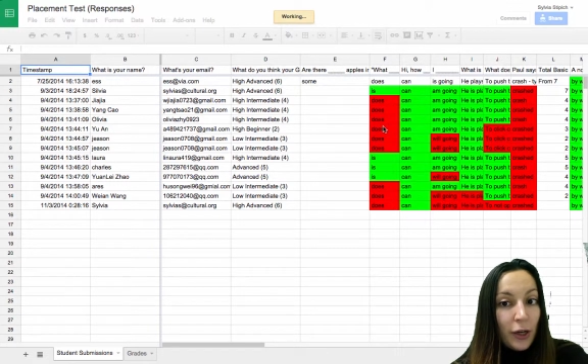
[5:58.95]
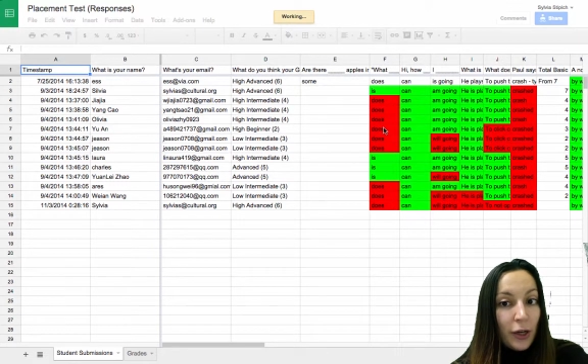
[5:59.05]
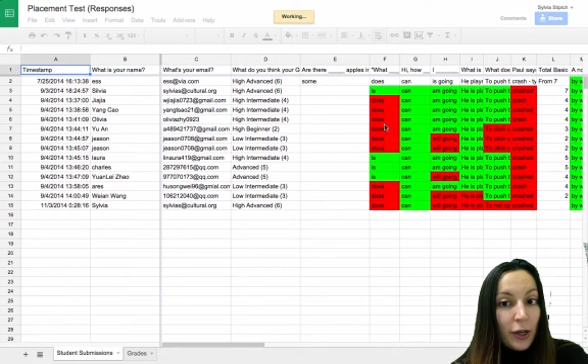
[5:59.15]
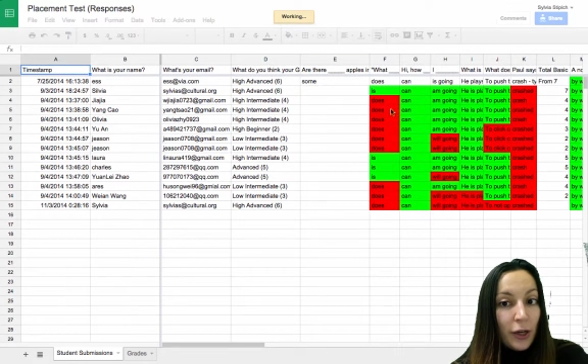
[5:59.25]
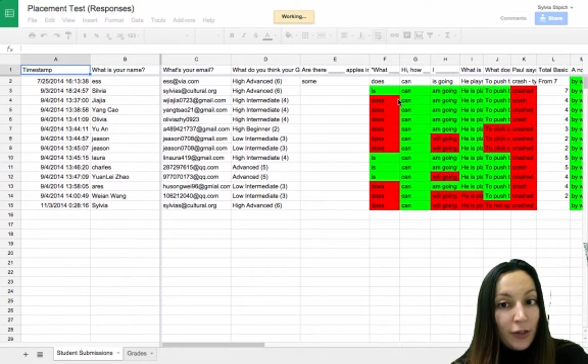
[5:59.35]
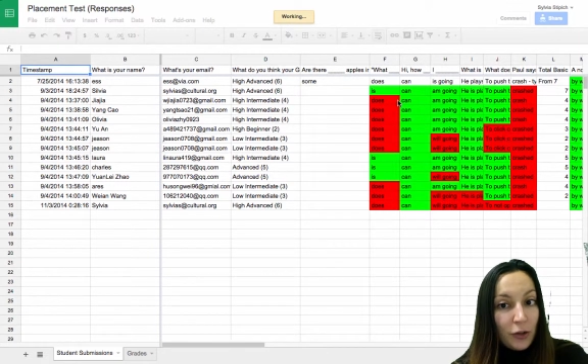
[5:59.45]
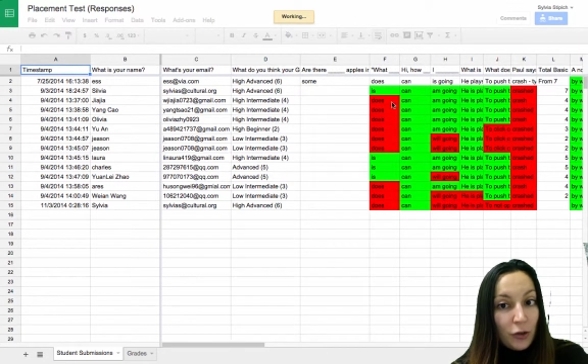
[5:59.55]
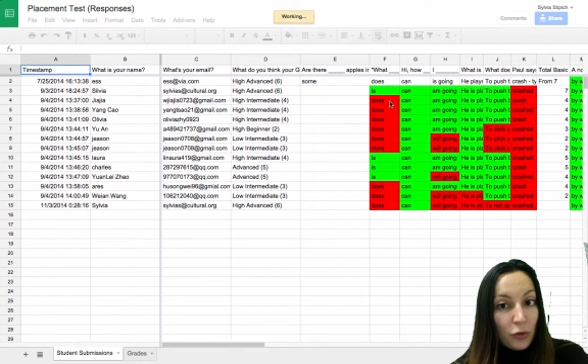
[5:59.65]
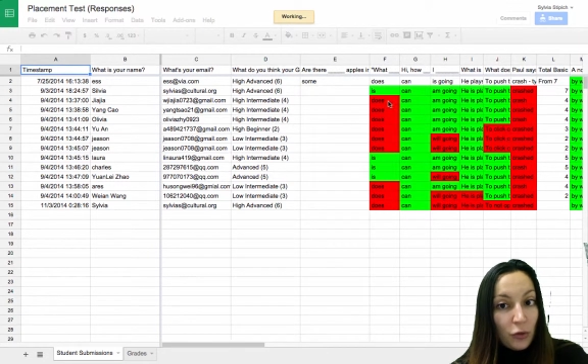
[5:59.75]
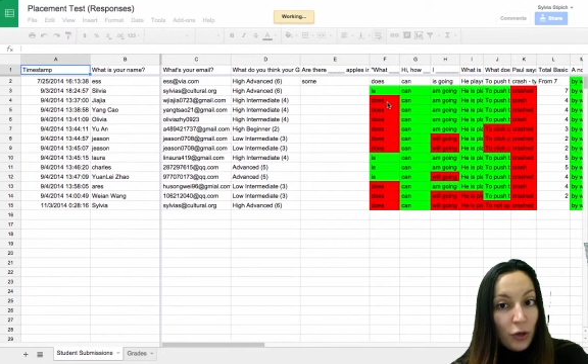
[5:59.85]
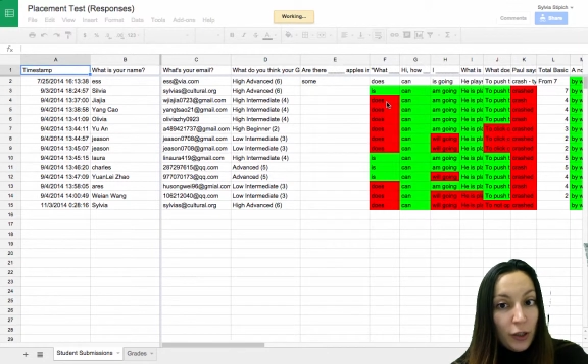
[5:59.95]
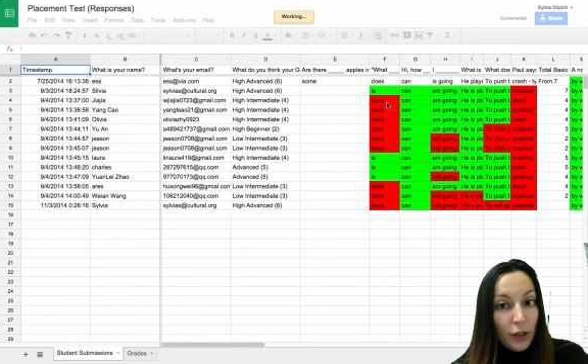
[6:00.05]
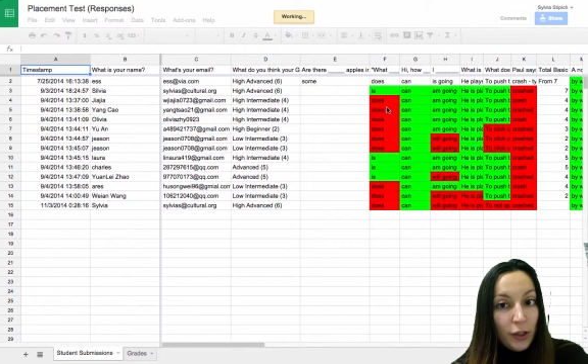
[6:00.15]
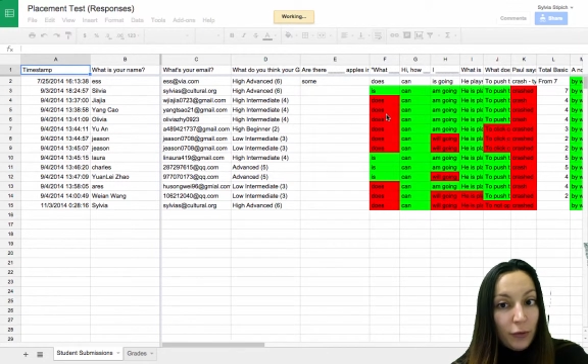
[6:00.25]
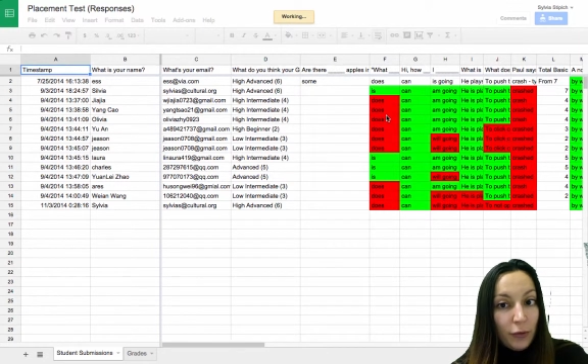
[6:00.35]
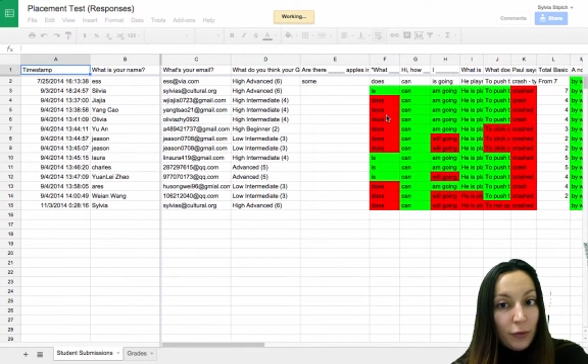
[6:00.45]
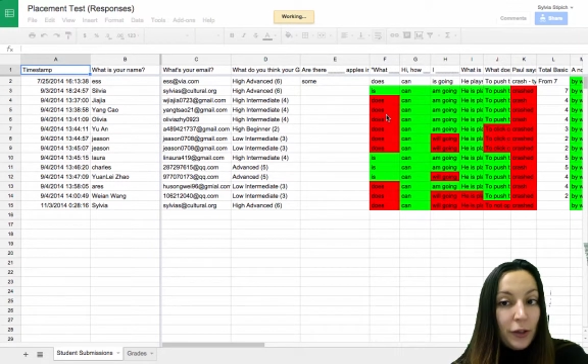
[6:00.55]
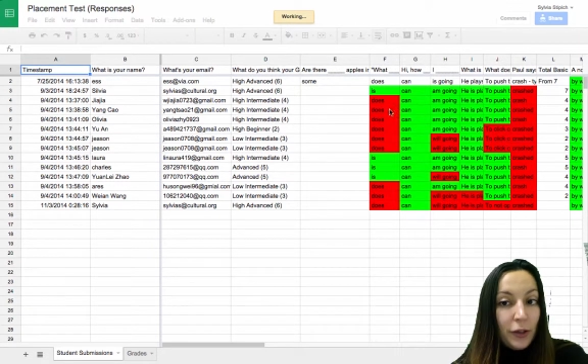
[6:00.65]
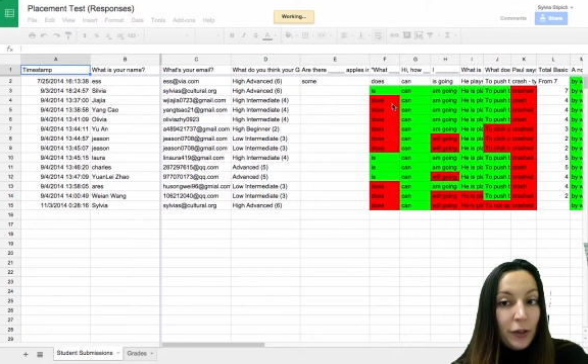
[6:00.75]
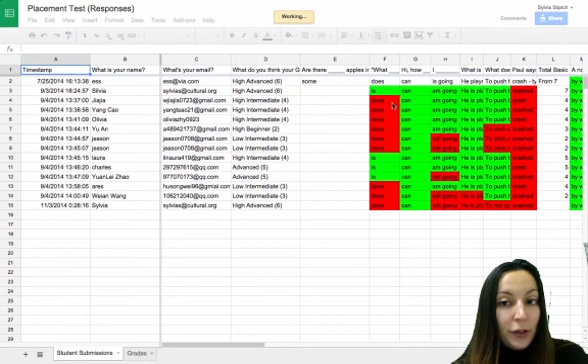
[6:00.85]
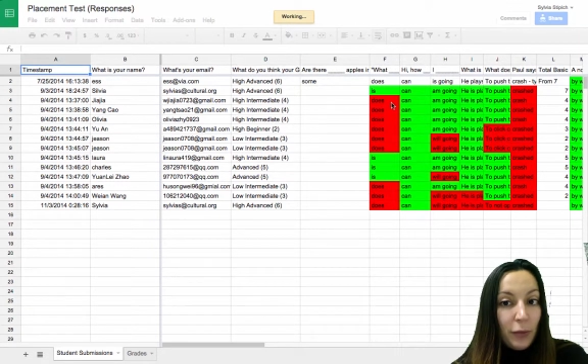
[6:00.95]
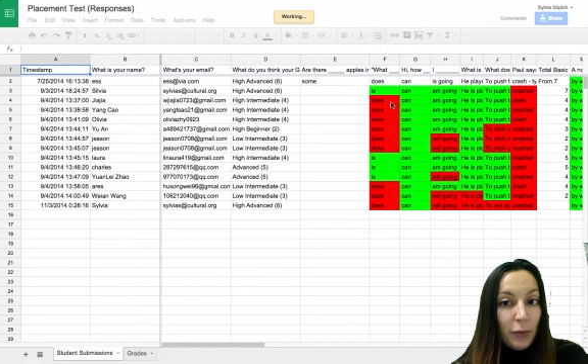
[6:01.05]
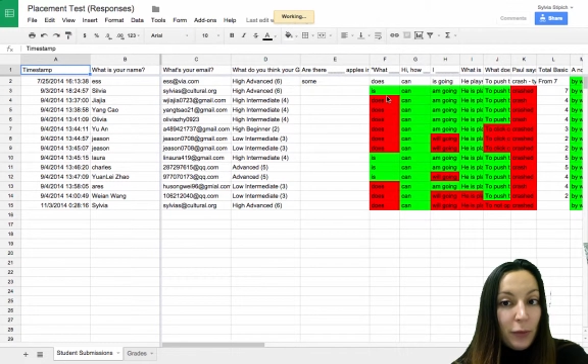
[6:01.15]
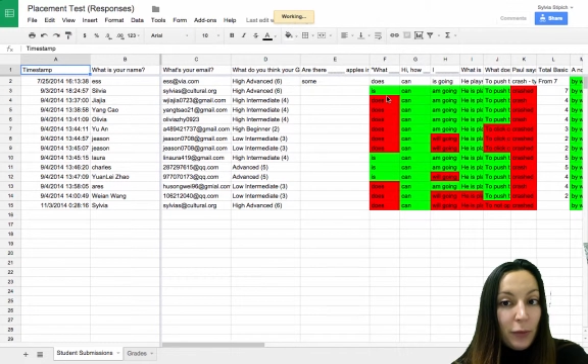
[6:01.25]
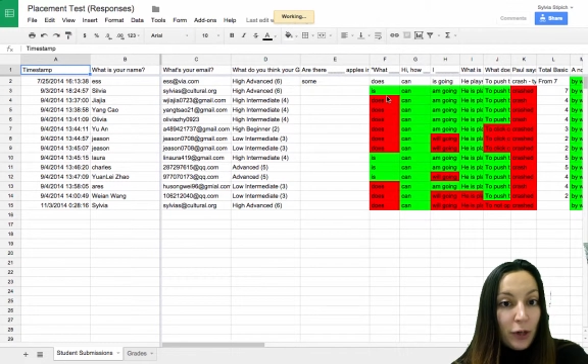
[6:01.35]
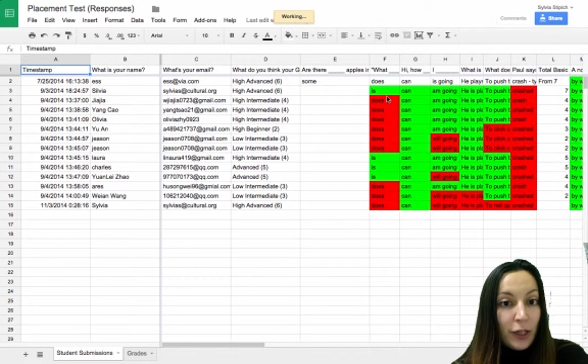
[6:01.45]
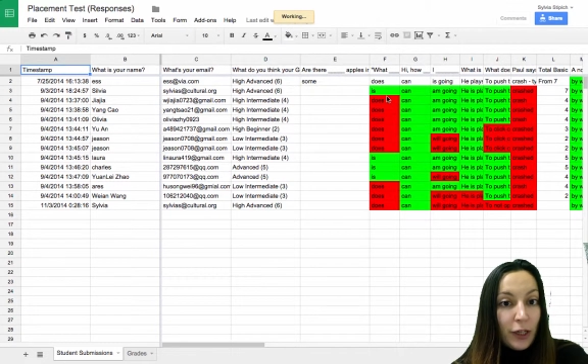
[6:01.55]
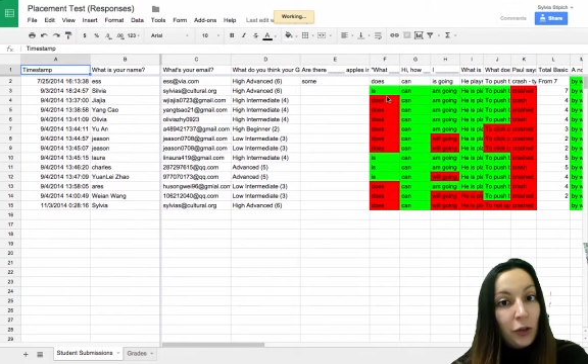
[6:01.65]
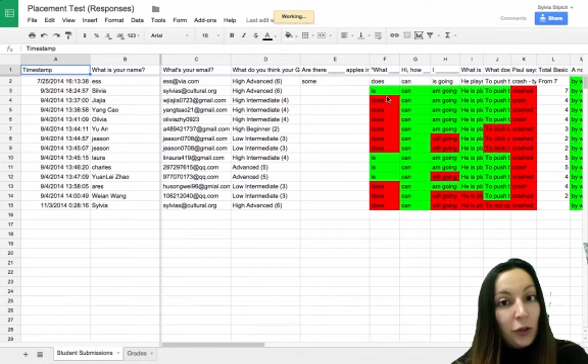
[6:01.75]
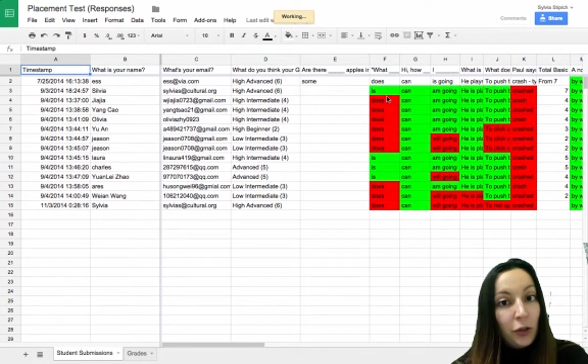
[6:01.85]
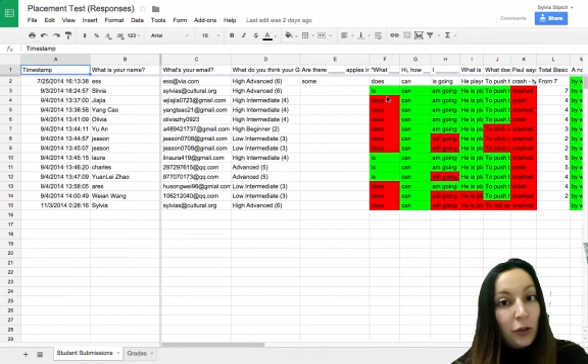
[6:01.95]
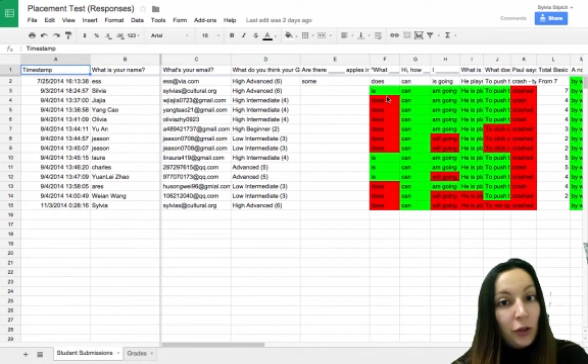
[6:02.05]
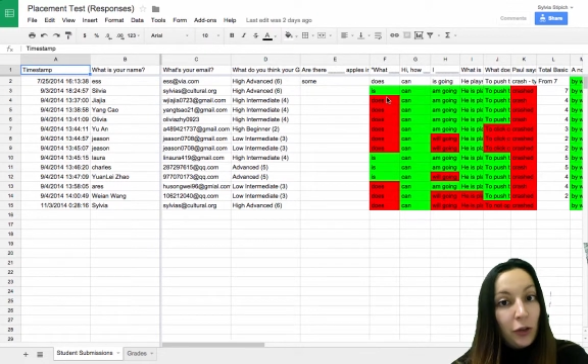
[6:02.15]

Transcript: had a lot of answers wrong in red and who had most of them right in green.